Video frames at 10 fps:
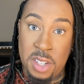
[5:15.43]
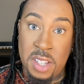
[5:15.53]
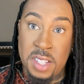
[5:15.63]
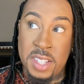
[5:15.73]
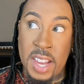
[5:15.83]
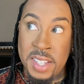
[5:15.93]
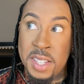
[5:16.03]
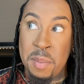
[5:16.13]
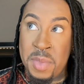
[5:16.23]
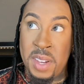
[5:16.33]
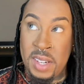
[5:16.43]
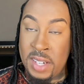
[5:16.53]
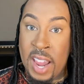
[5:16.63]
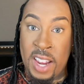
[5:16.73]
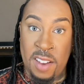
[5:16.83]
say something
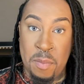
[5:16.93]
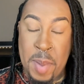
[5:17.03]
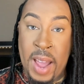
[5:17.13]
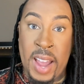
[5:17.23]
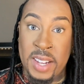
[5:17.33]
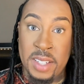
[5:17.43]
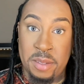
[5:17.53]
negative back,